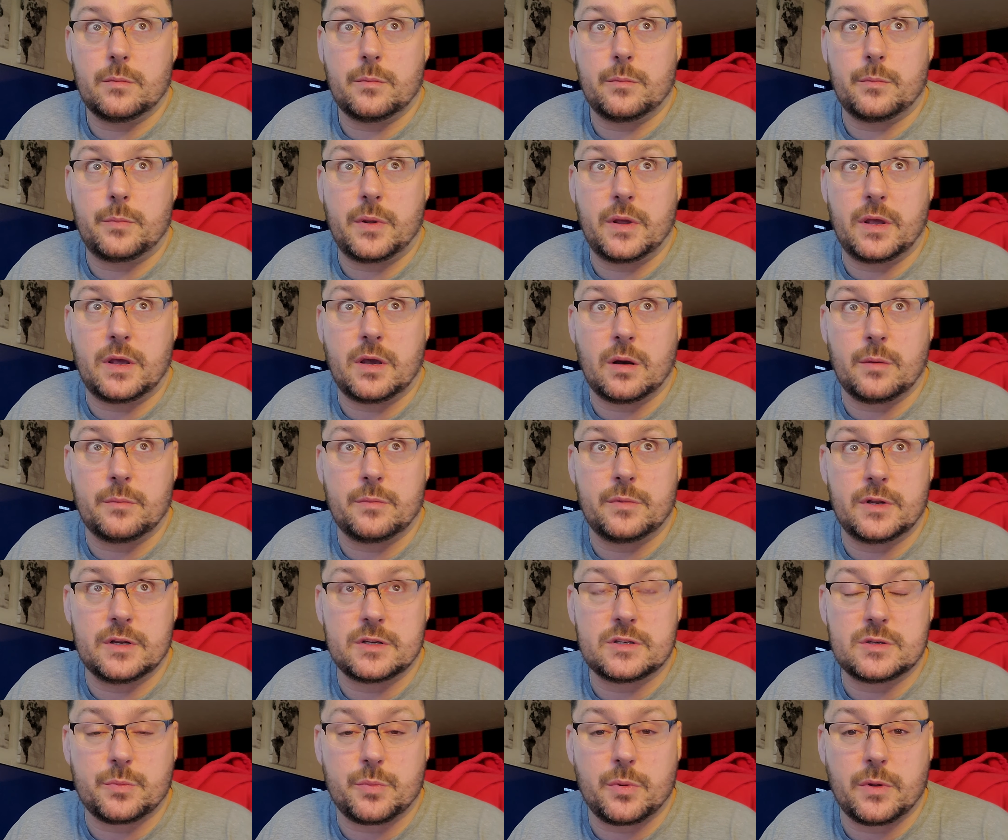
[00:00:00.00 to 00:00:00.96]
become
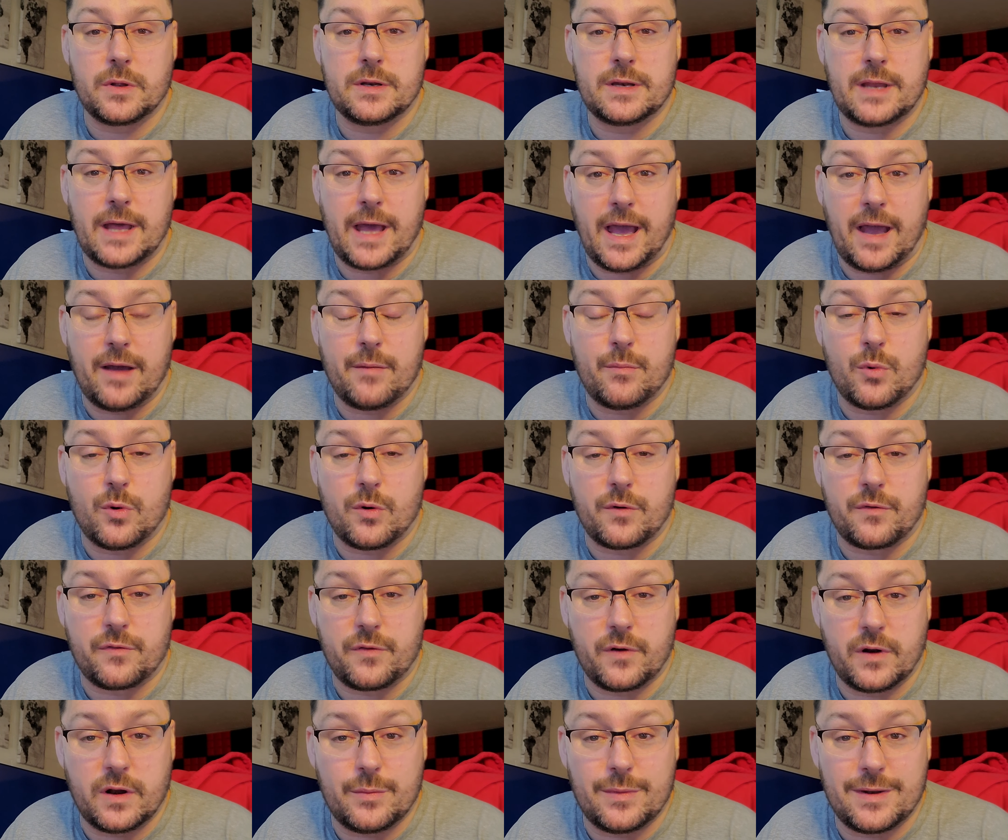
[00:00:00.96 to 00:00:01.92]
disciplined to have more
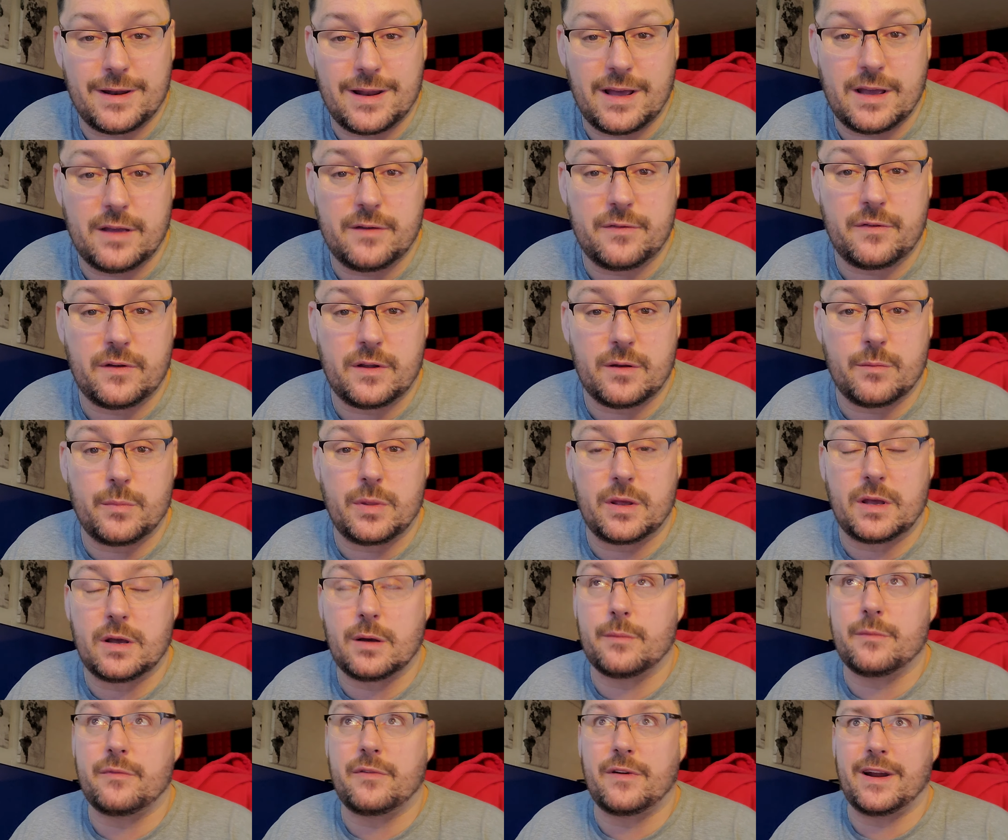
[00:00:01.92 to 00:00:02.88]
freedom in life and
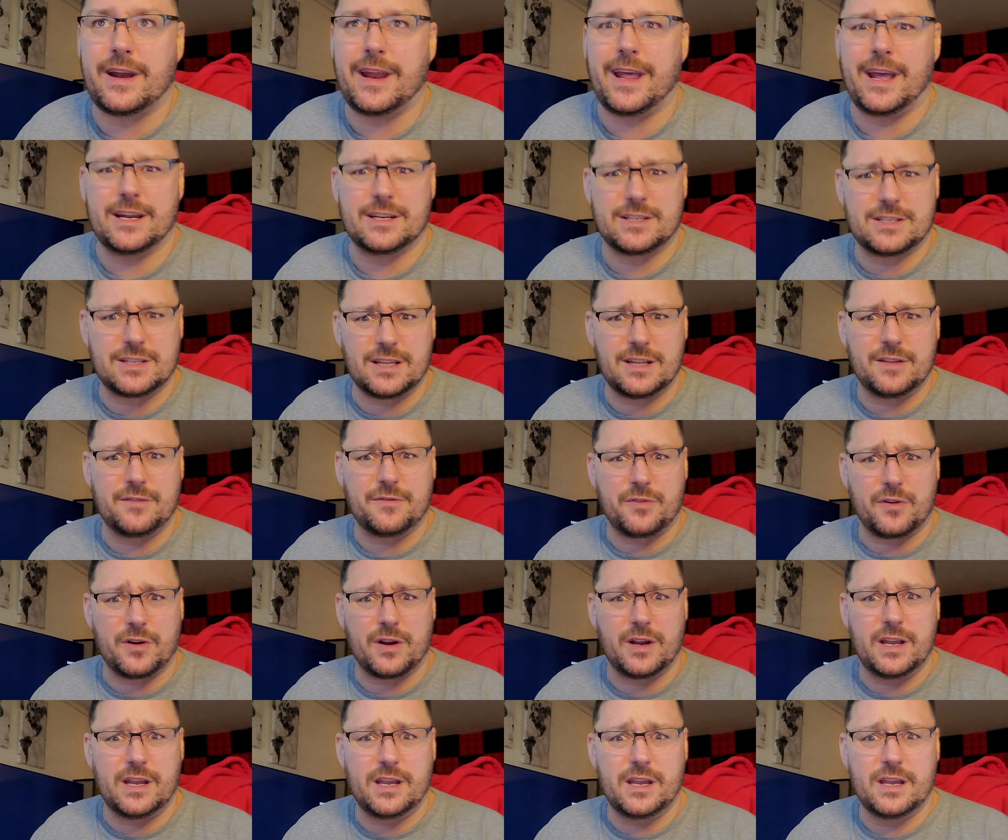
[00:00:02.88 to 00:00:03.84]
become financially
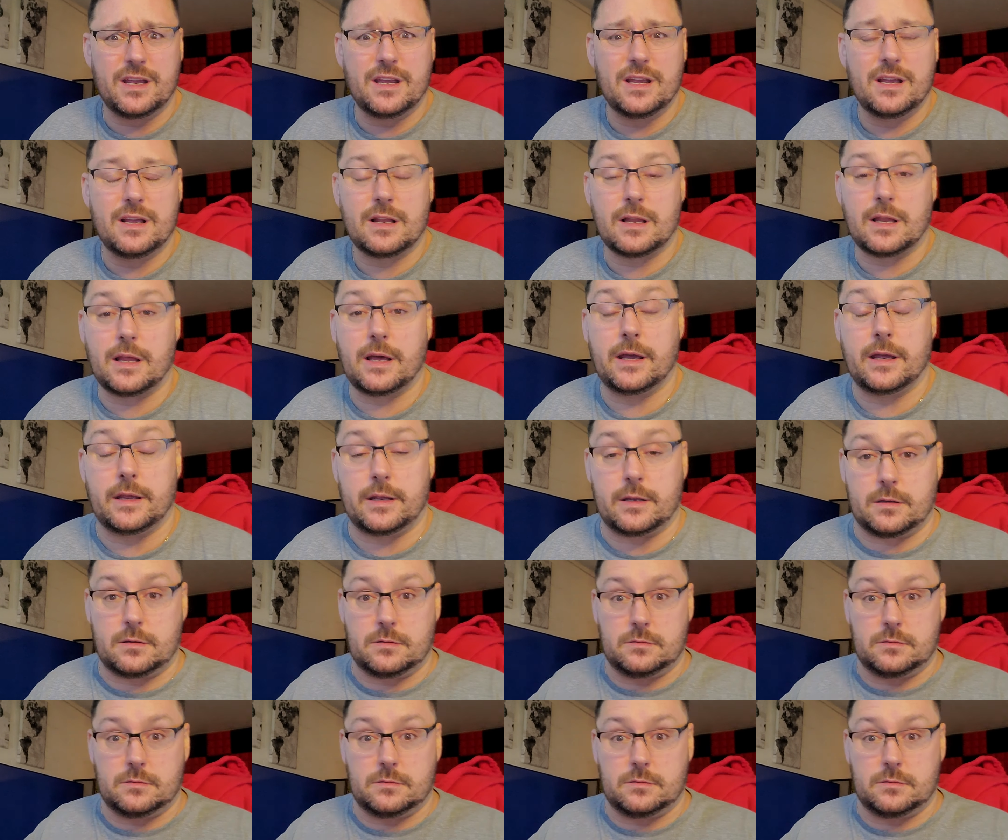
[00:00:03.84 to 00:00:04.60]
free, like